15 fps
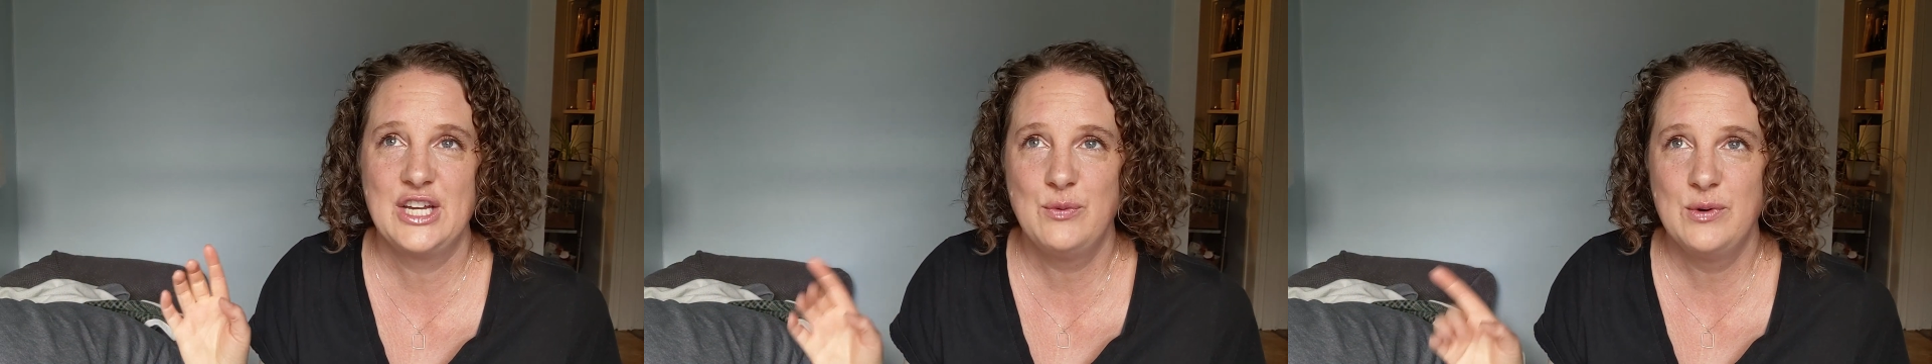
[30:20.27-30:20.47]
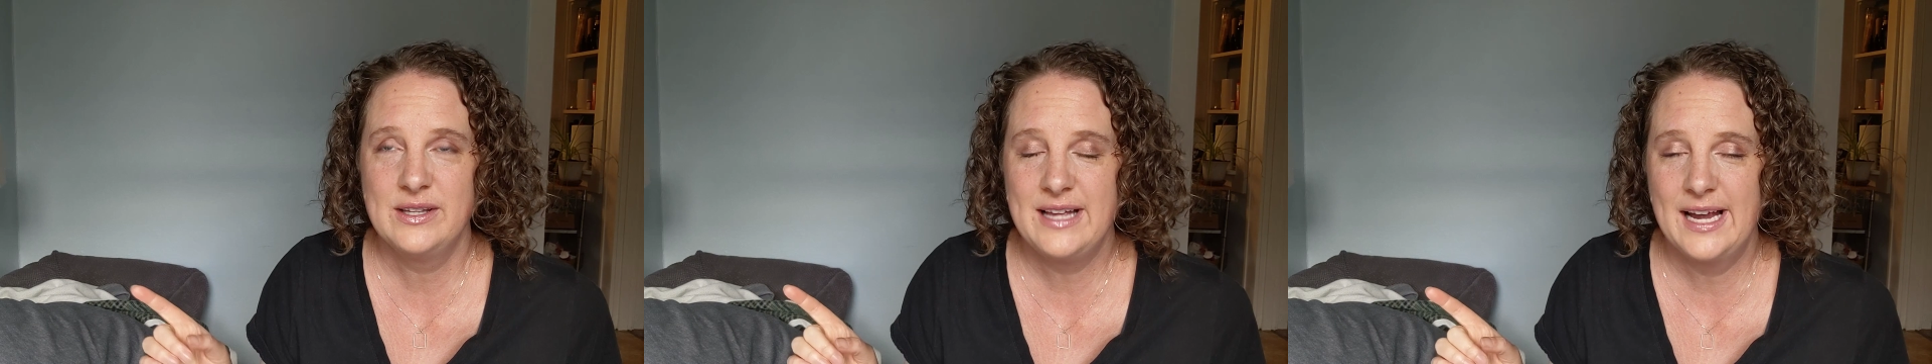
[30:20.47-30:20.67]

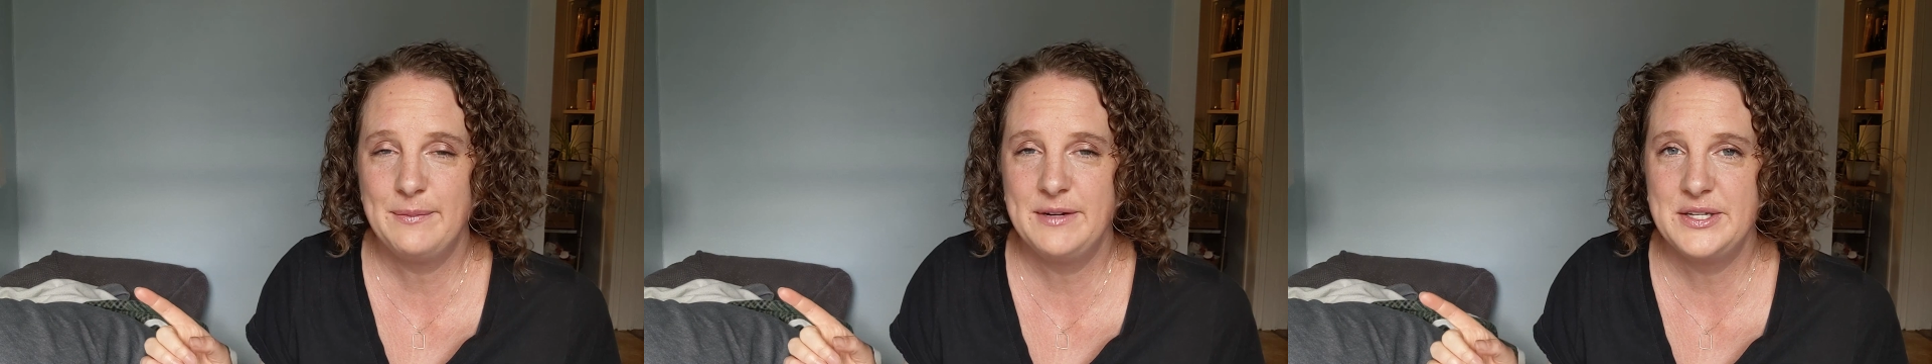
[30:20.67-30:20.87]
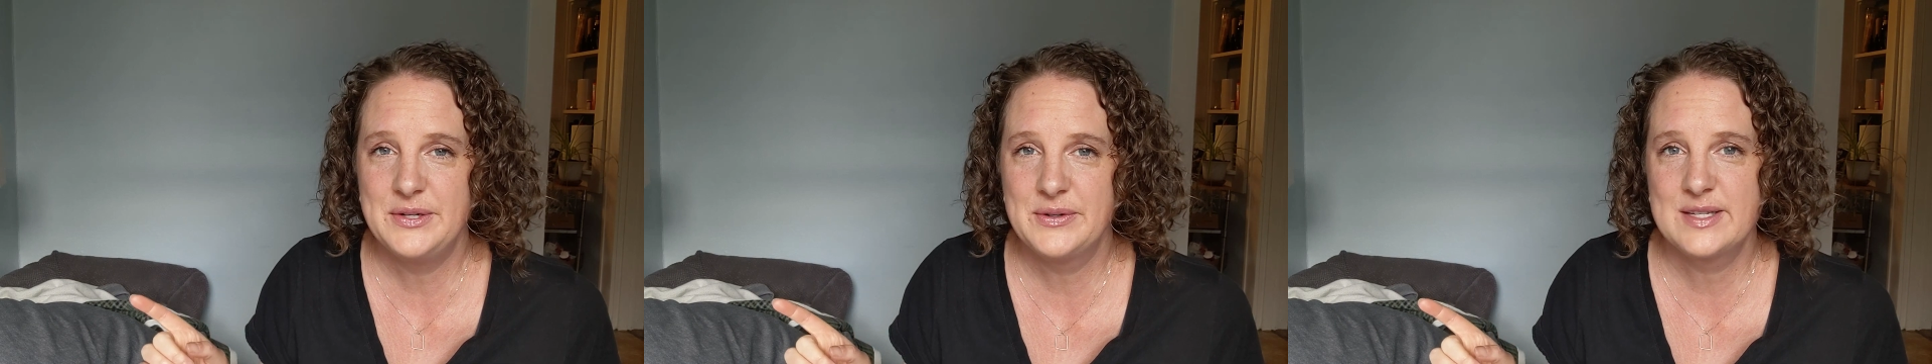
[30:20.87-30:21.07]
you would like
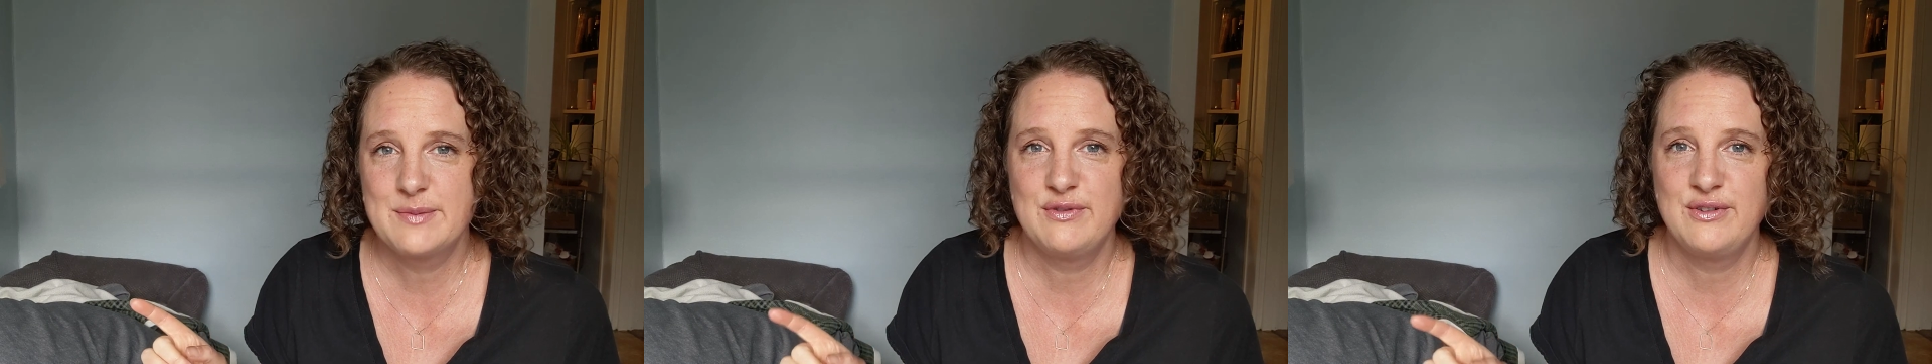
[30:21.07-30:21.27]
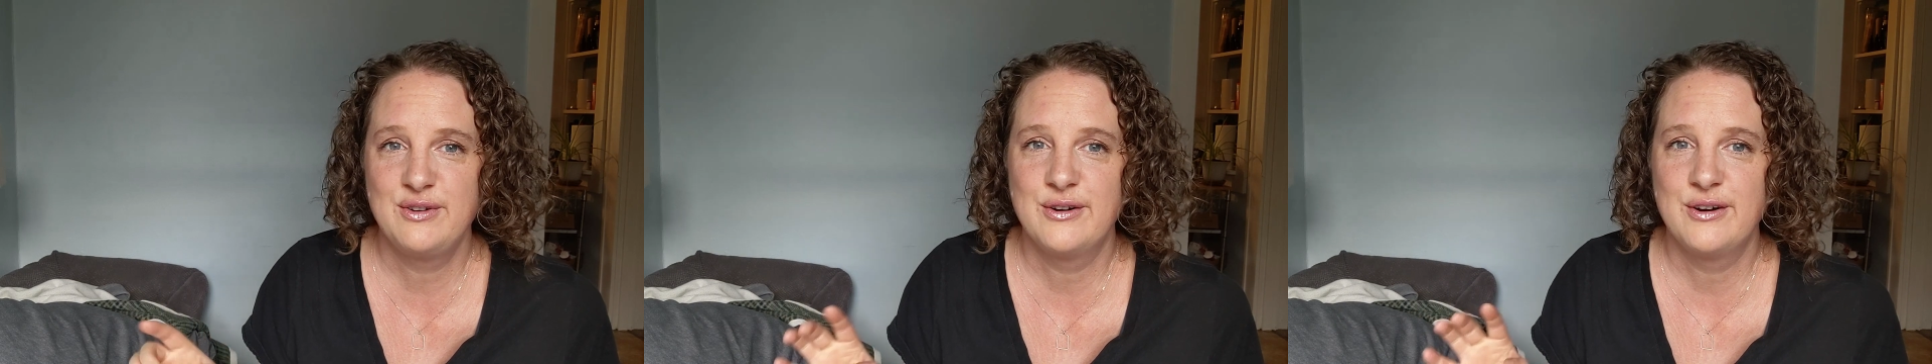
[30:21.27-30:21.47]
me to
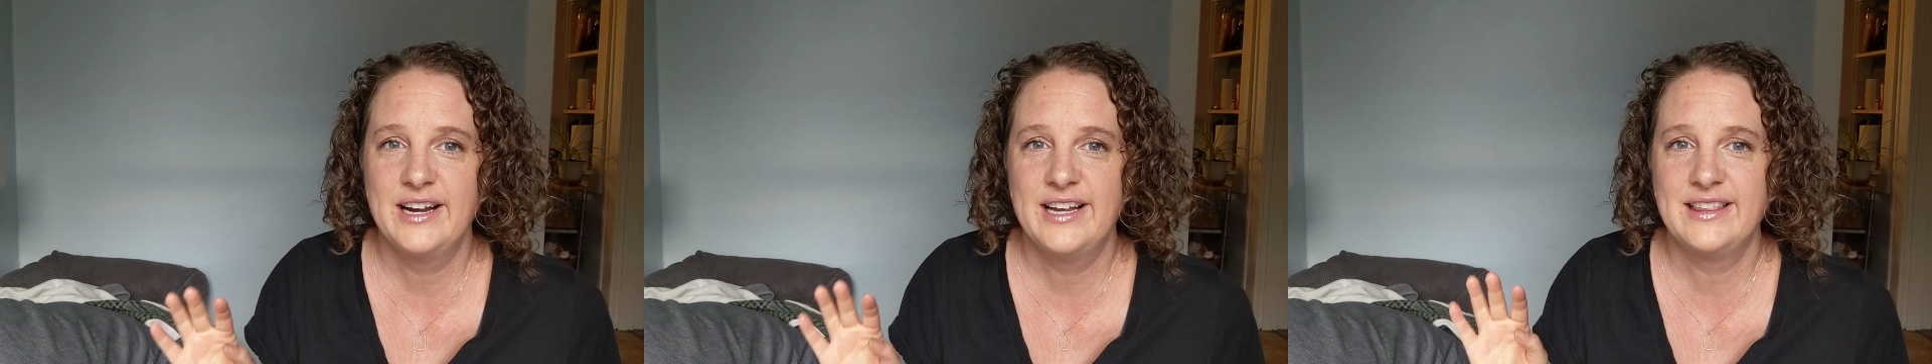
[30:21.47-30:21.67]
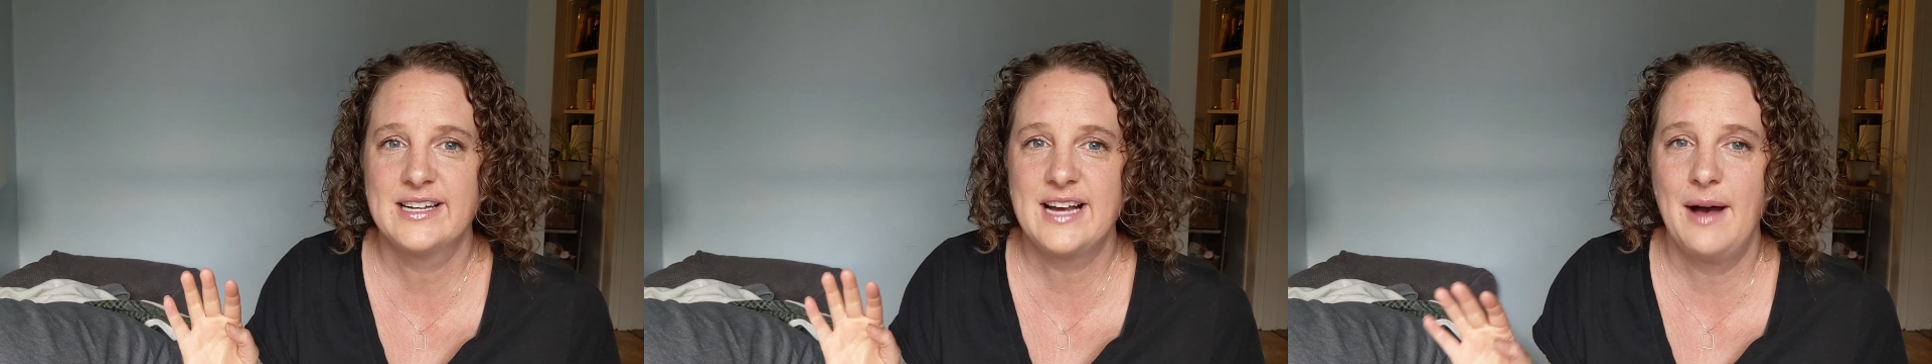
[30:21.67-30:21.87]
explore
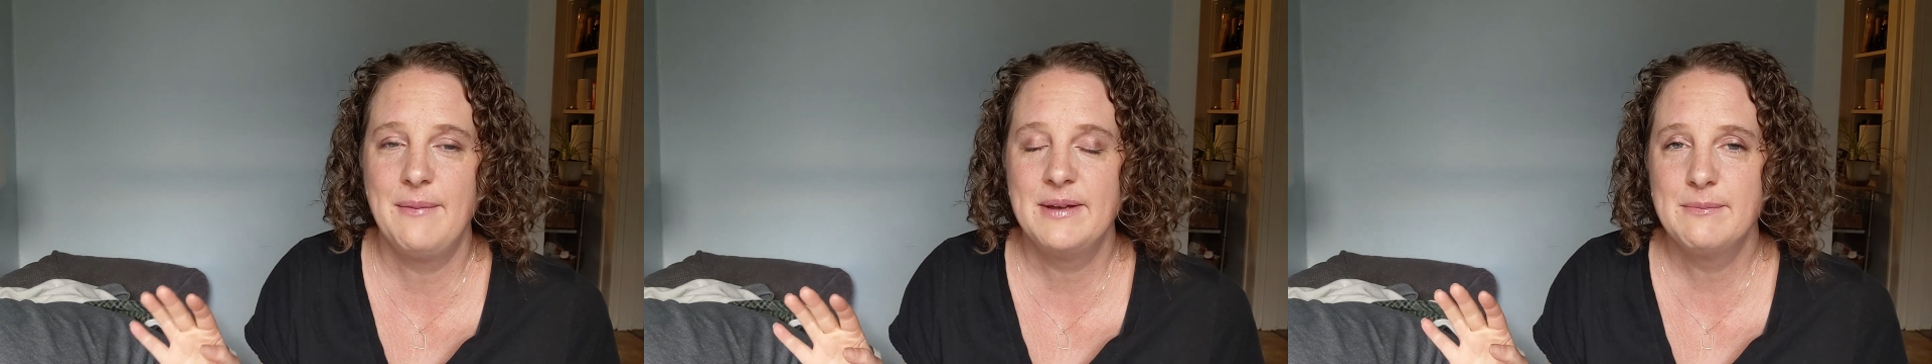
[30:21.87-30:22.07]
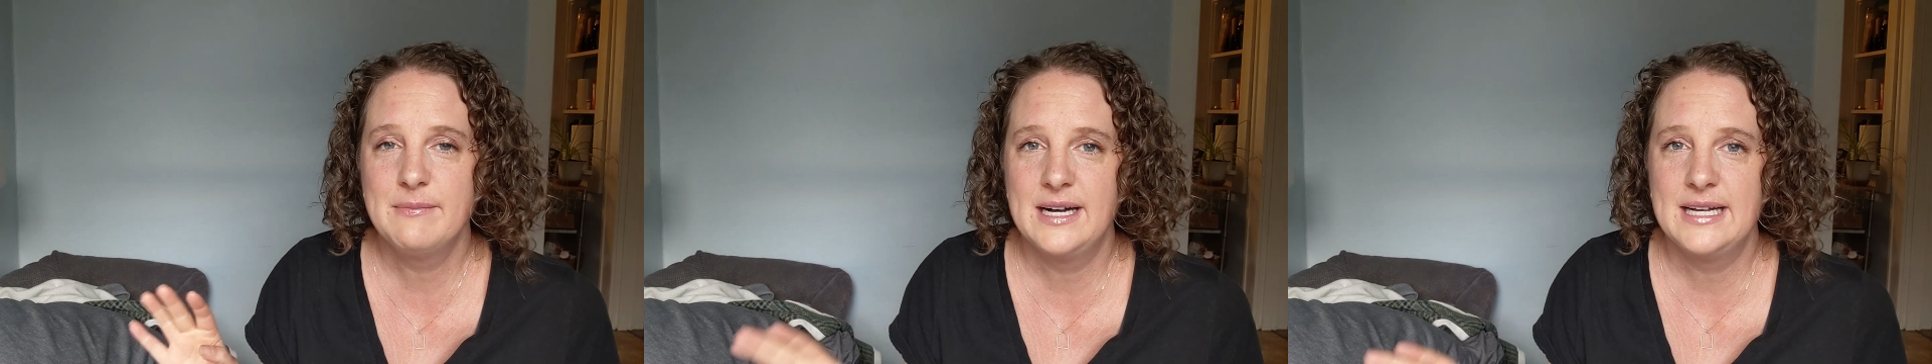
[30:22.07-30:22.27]
in the
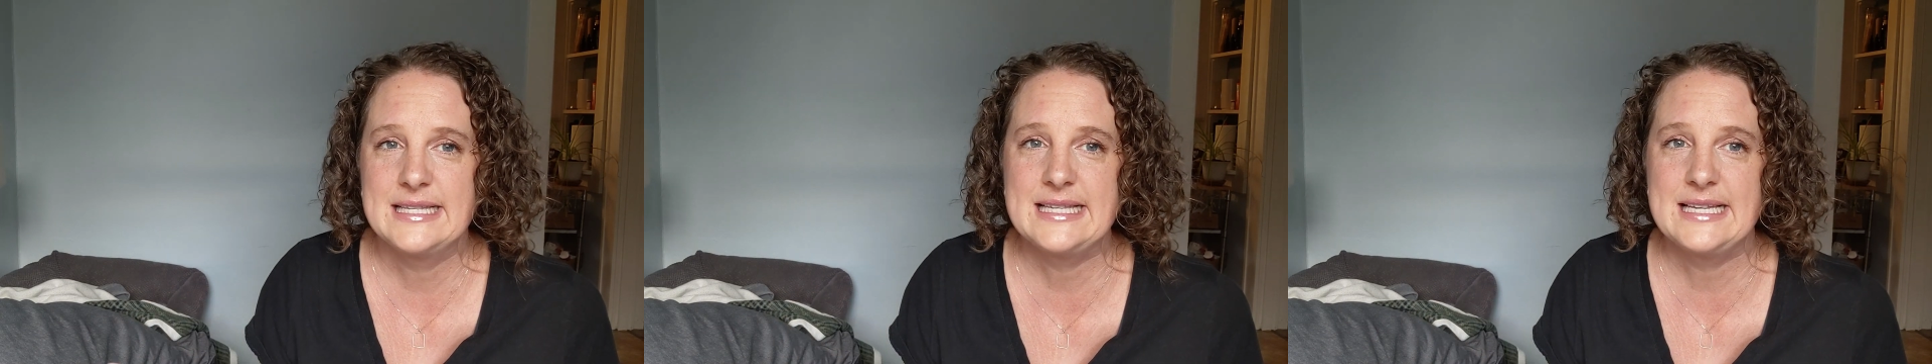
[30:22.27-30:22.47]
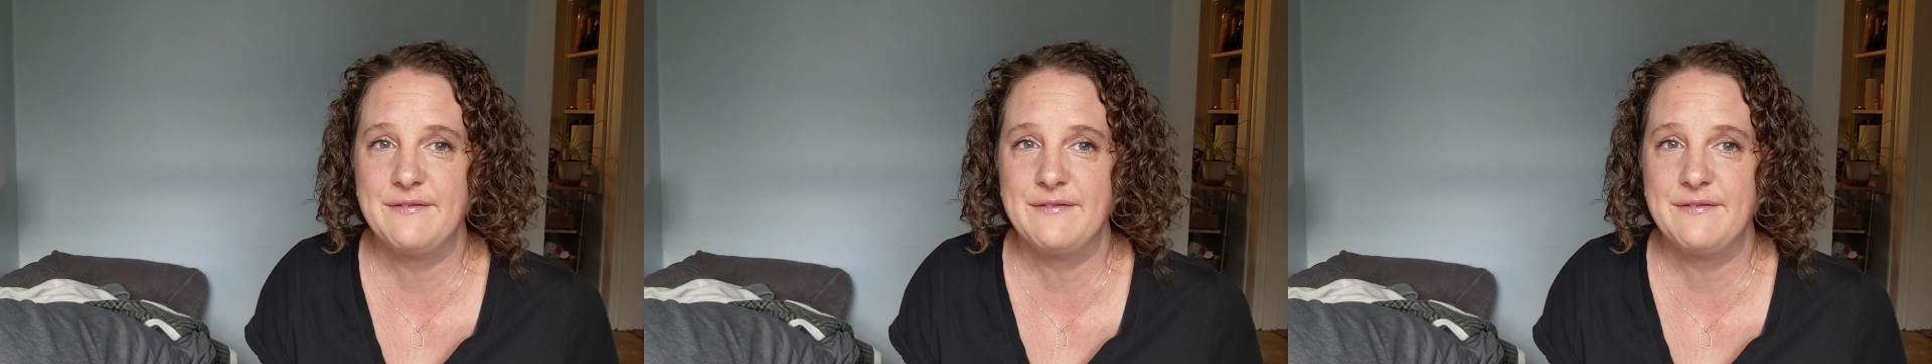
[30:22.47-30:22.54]
coming months,